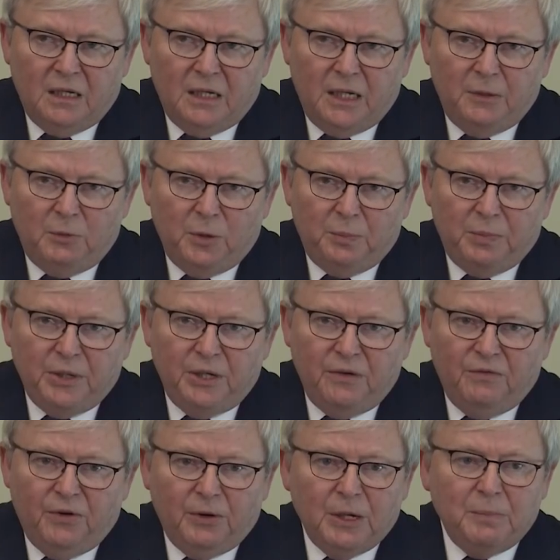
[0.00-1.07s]
it would be
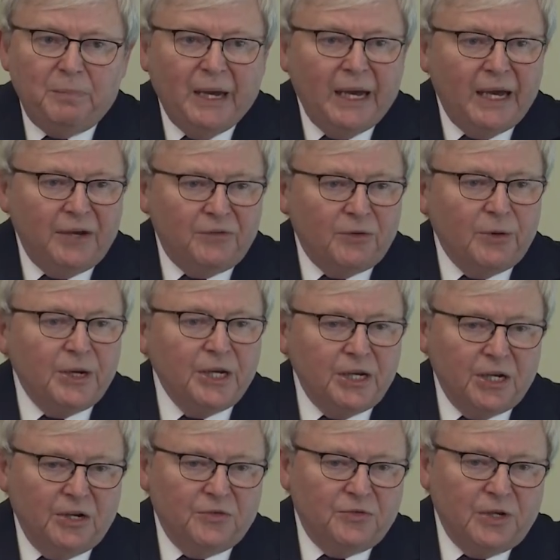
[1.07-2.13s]
very bad for any
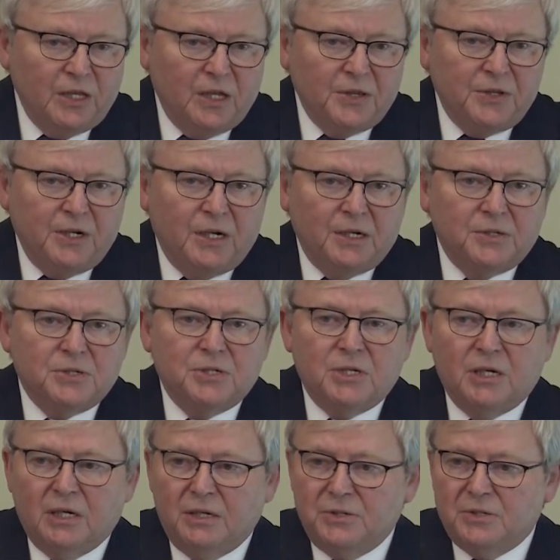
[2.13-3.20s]
country like the United
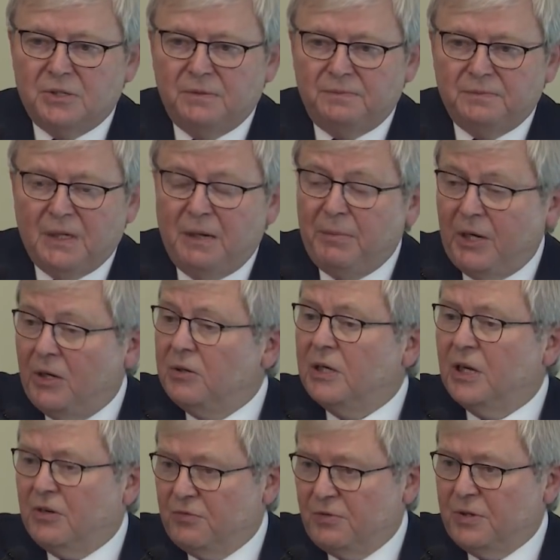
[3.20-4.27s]
States and my own
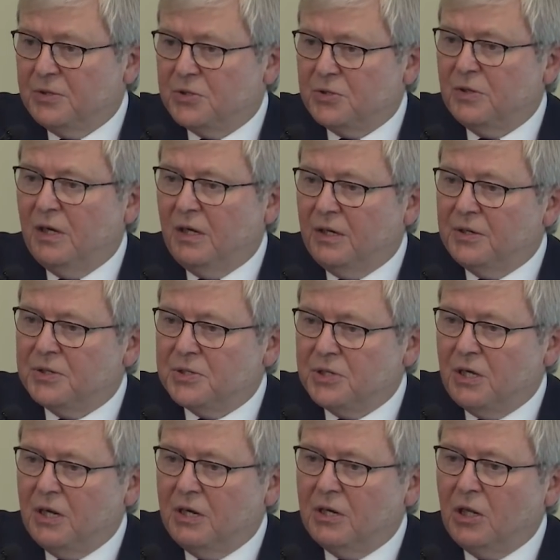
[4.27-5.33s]
country, Australia, to
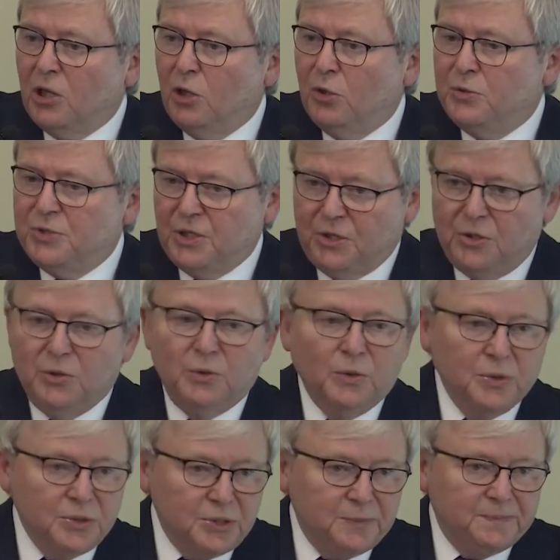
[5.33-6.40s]
start closing
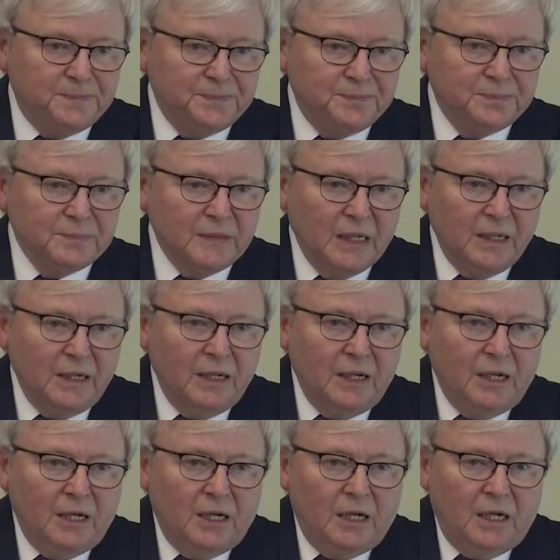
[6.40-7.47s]
doors.
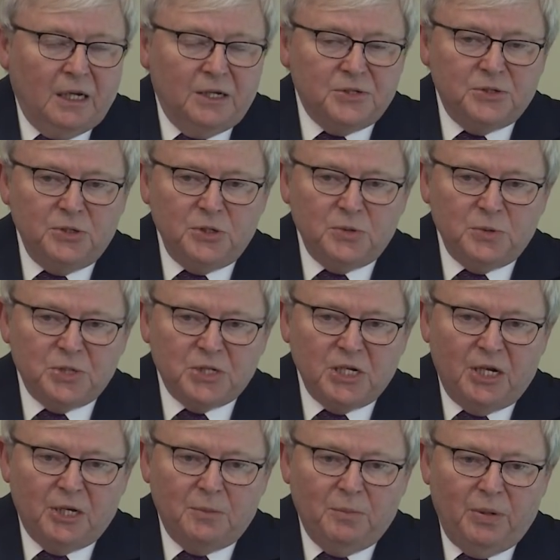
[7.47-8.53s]
As soon as we
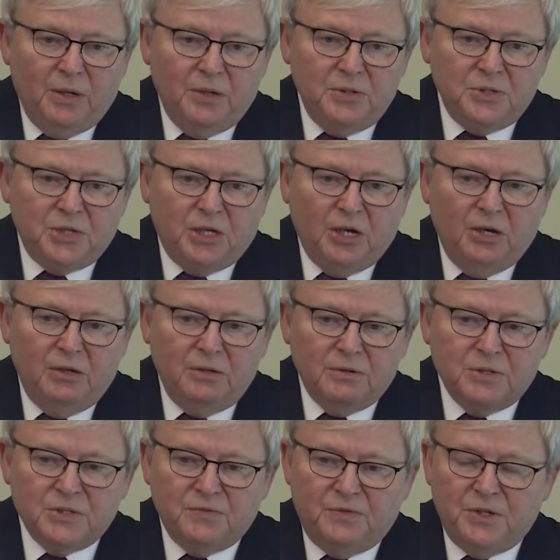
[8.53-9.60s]
start imposing
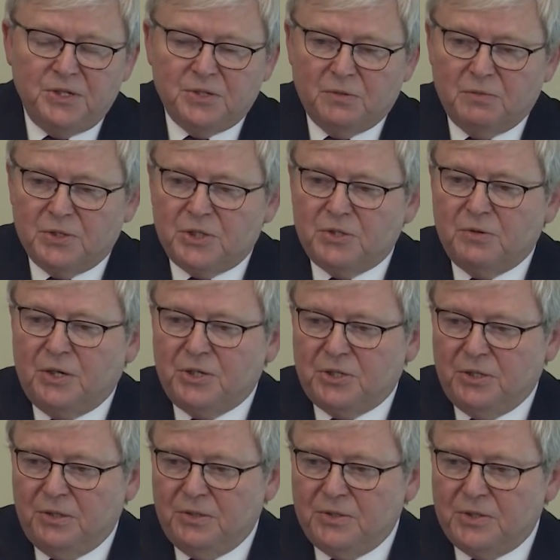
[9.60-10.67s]
onerous visa
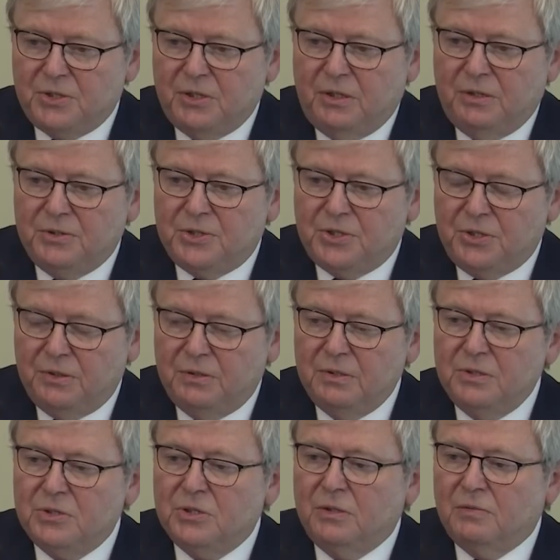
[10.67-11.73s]
restrictions on
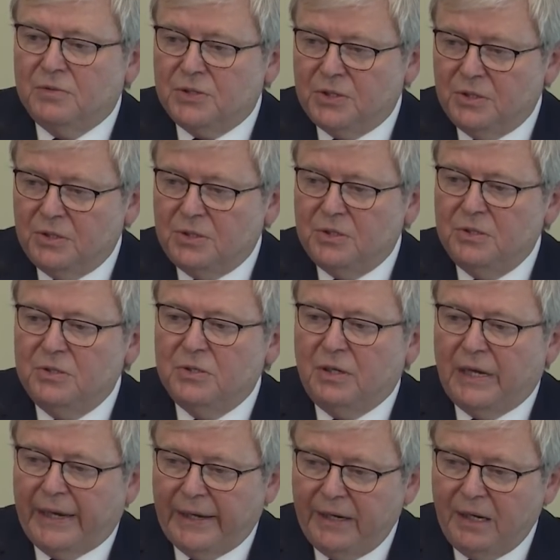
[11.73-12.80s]
students, on researchers,
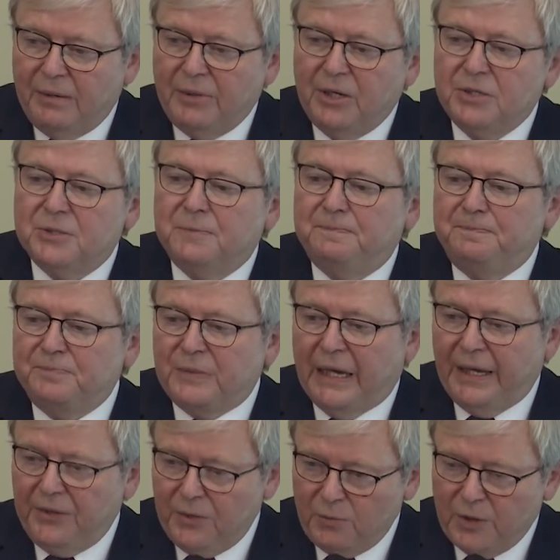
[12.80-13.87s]
on academics,
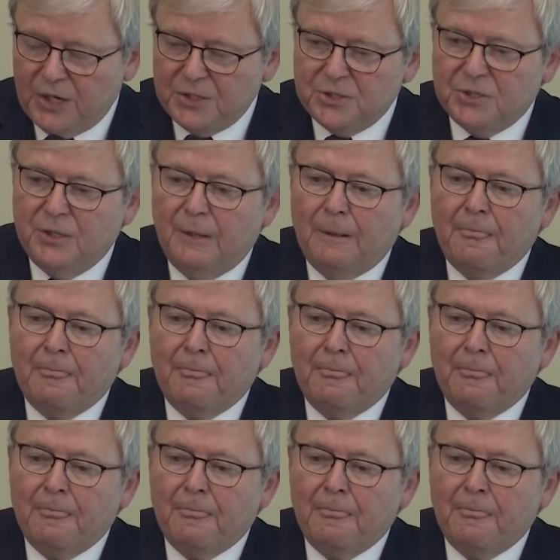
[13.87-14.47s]
and the rest,